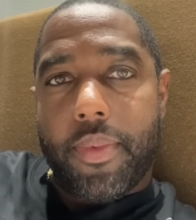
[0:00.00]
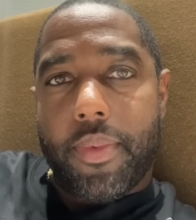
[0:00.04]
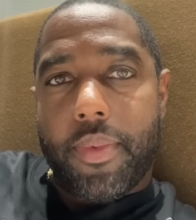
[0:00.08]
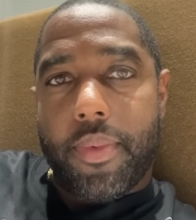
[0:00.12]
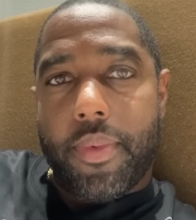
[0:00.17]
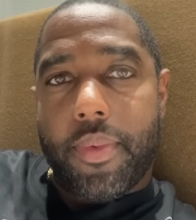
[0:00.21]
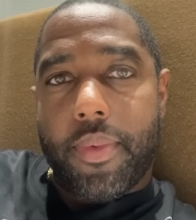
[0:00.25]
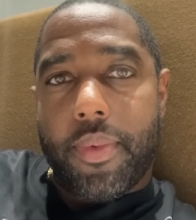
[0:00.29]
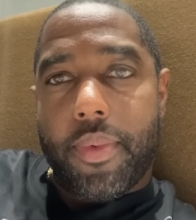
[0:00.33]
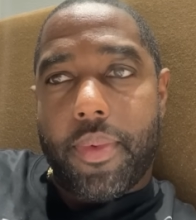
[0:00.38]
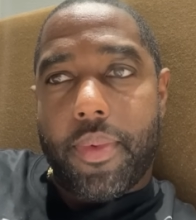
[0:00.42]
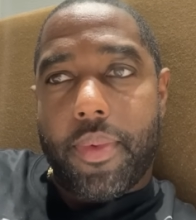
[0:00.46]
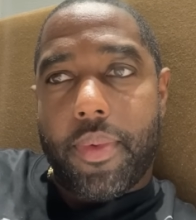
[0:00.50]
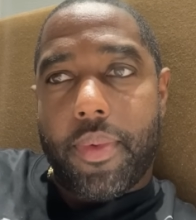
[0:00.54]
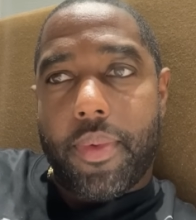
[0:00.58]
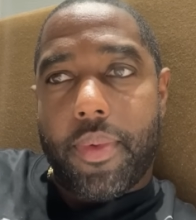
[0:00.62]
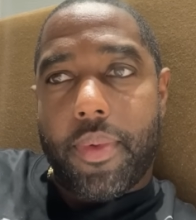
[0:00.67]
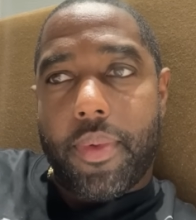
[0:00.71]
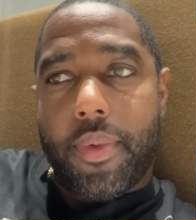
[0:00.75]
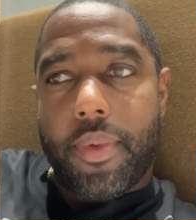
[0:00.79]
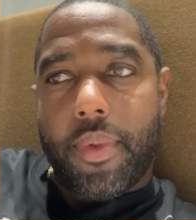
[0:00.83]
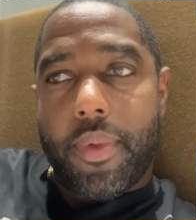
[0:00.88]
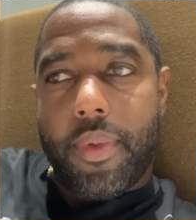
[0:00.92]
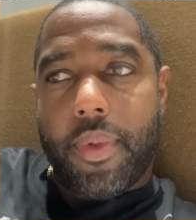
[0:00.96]

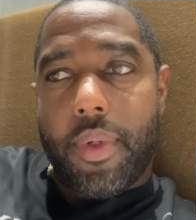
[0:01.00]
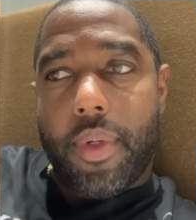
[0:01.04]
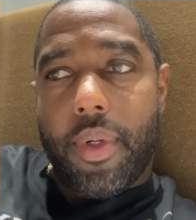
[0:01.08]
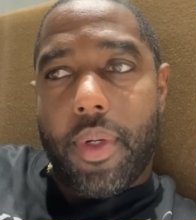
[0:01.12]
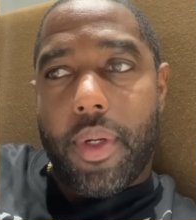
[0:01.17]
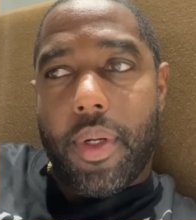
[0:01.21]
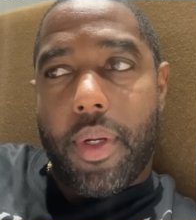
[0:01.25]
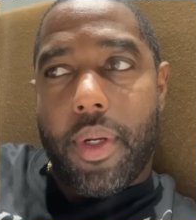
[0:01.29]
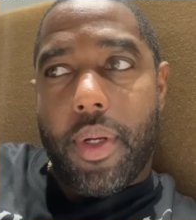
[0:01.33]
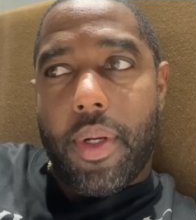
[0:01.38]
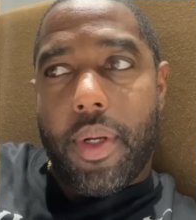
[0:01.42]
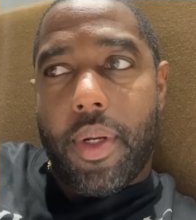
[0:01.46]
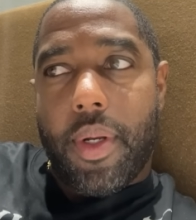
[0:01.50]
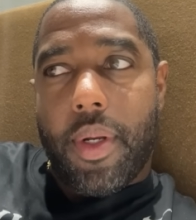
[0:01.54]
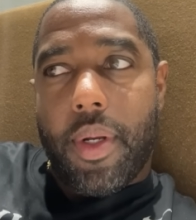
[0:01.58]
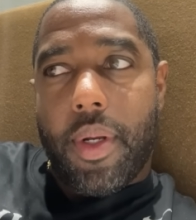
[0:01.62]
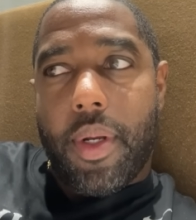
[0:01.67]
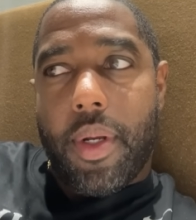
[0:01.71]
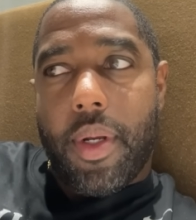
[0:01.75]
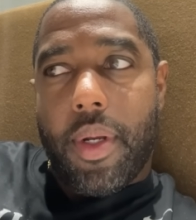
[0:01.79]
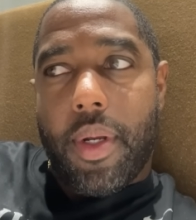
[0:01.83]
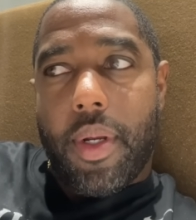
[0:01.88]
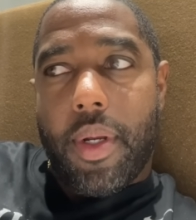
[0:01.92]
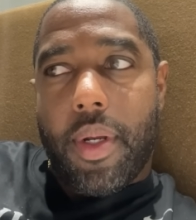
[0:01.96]

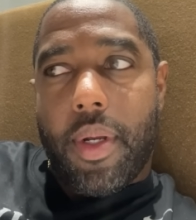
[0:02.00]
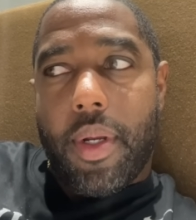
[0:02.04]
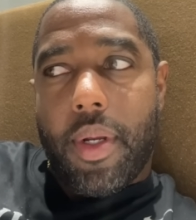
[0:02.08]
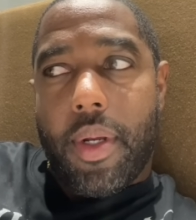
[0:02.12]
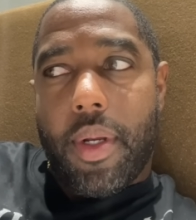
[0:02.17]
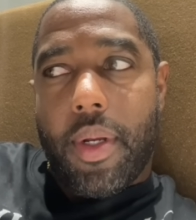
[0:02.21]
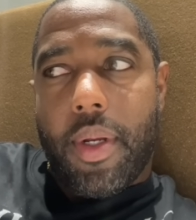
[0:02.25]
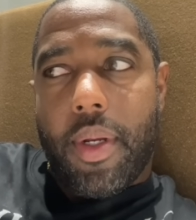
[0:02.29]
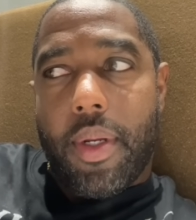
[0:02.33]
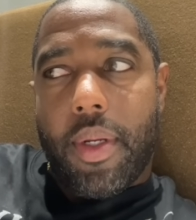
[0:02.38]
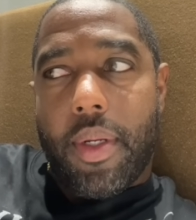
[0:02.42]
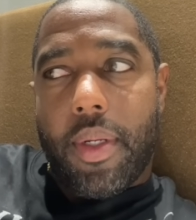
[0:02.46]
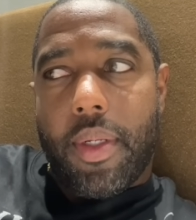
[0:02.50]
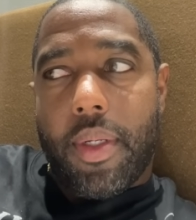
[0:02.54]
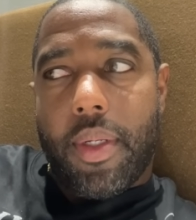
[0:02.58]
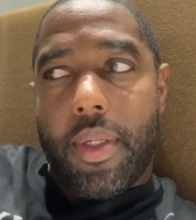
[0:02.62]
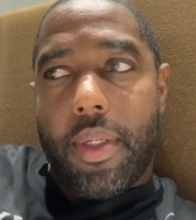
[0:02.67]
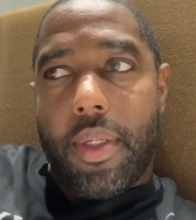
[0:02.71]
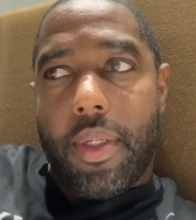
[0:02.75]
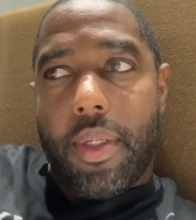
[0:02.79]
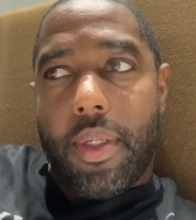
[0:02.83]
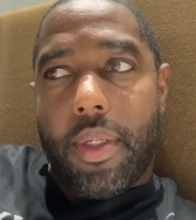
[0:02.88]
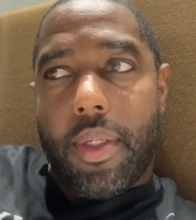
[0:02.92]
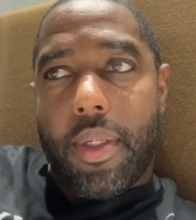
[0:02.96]

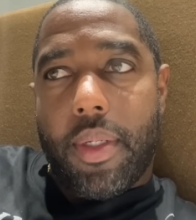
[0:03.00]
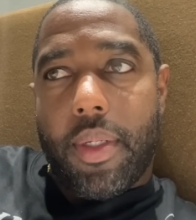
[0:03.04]
[no speech]